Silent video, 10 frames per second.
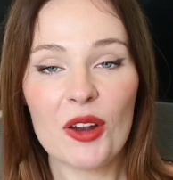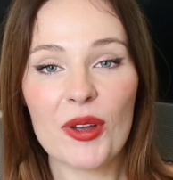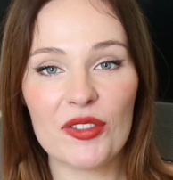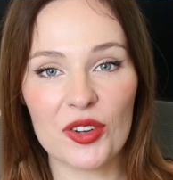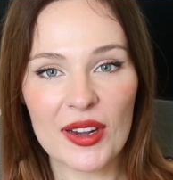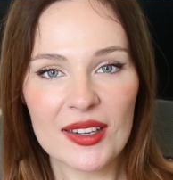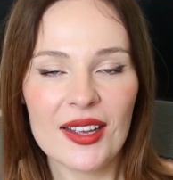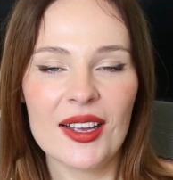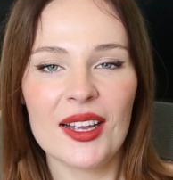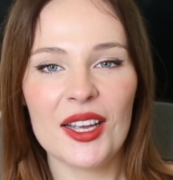Hello
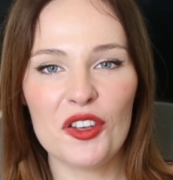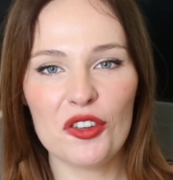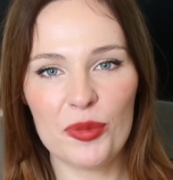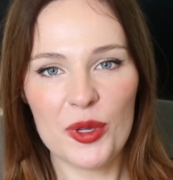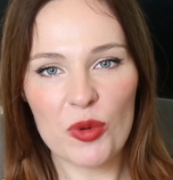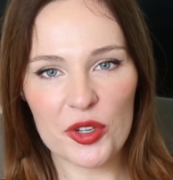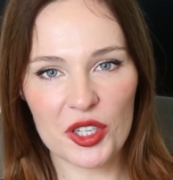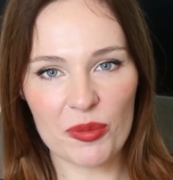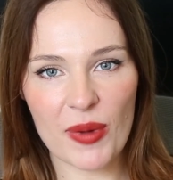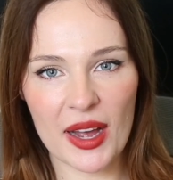everyone! If you've been
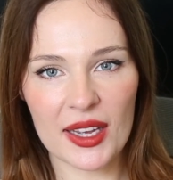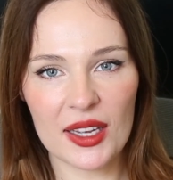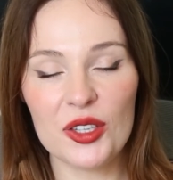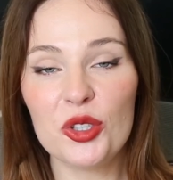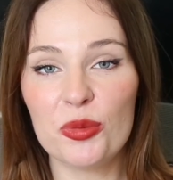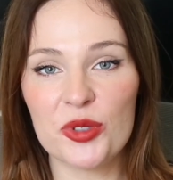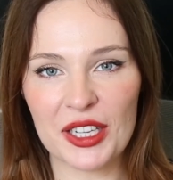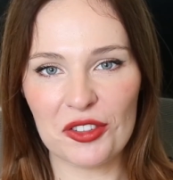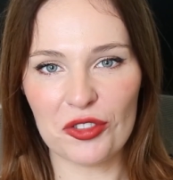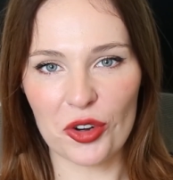watching my YouTube
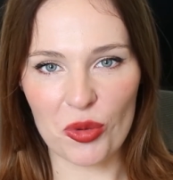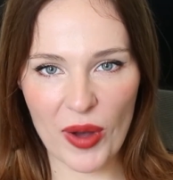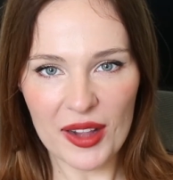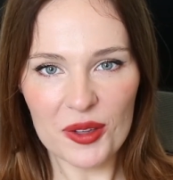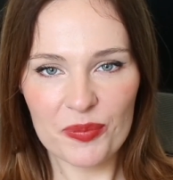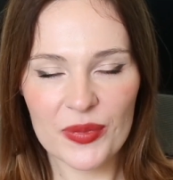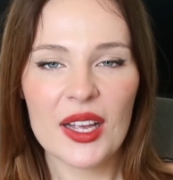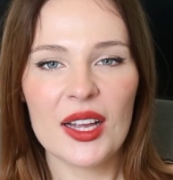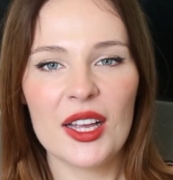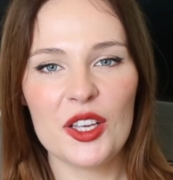channel for a while,
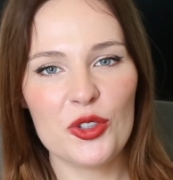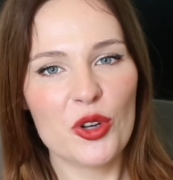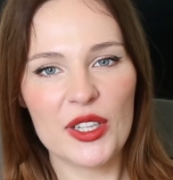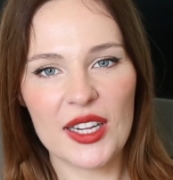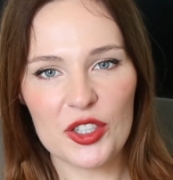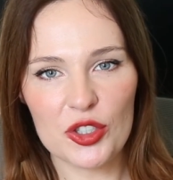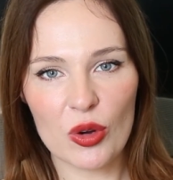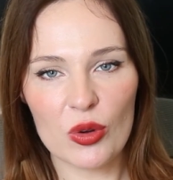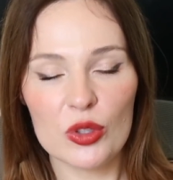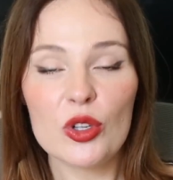you know that I
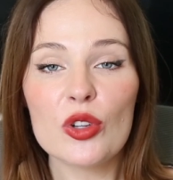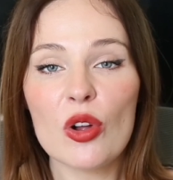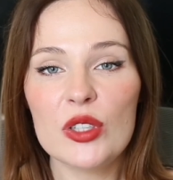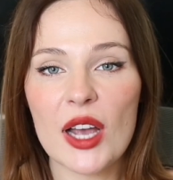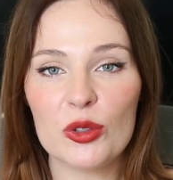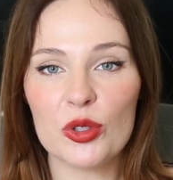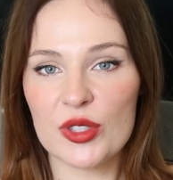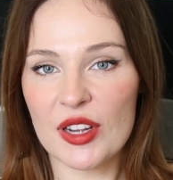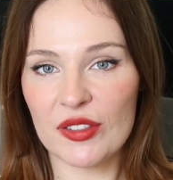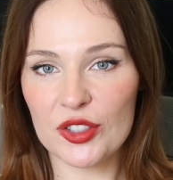show not only how to
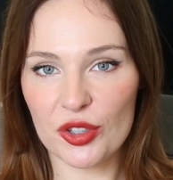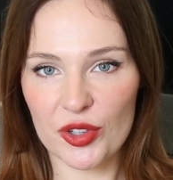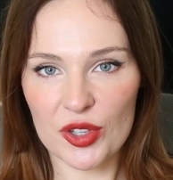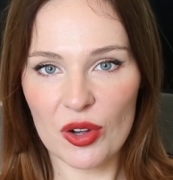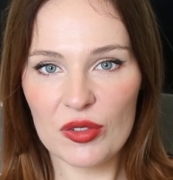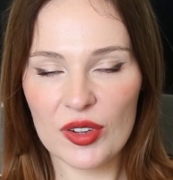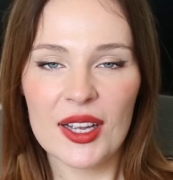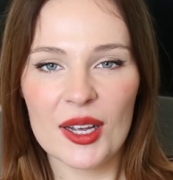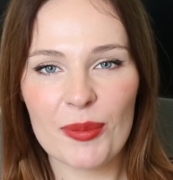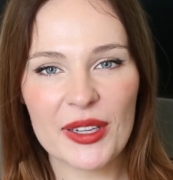use DaVinci Resolve,
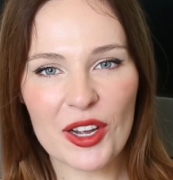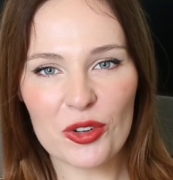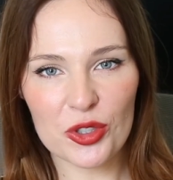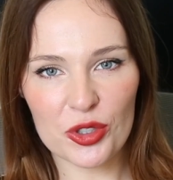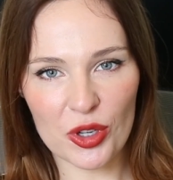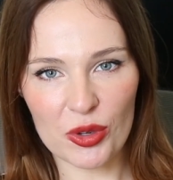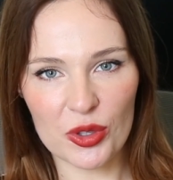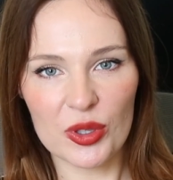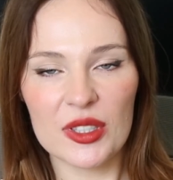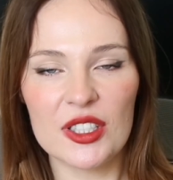but I also show
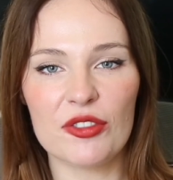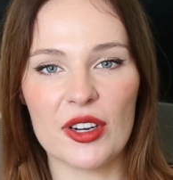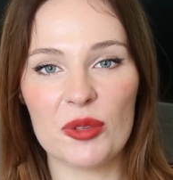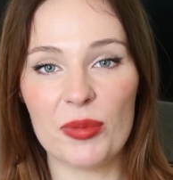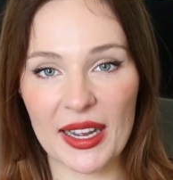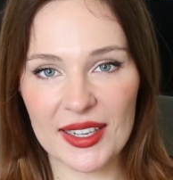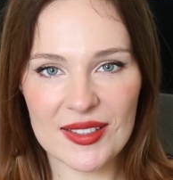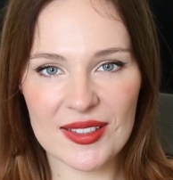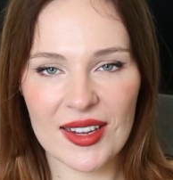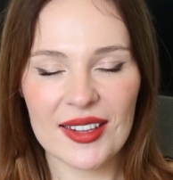you different
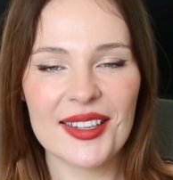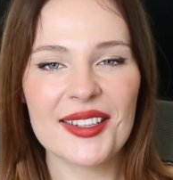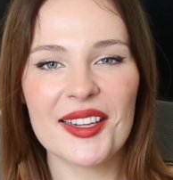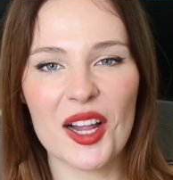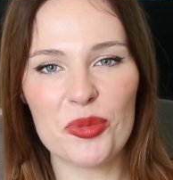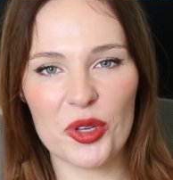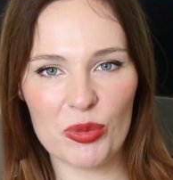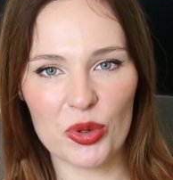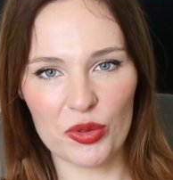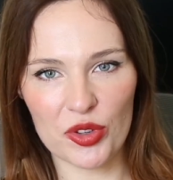plugins that can help you
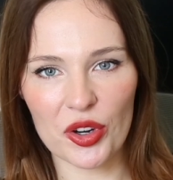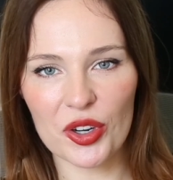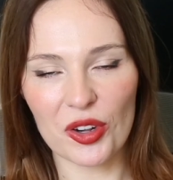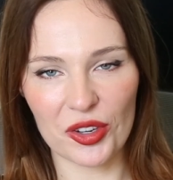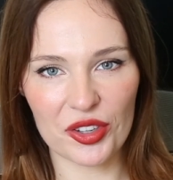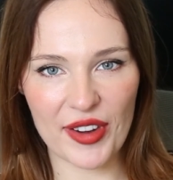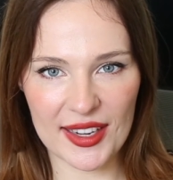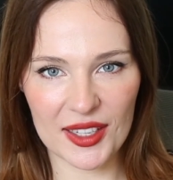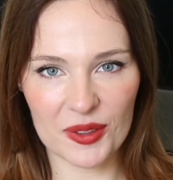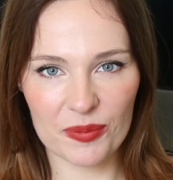improve your color
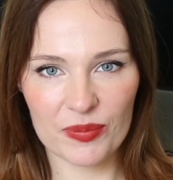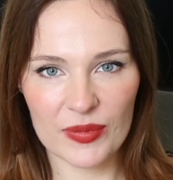grading.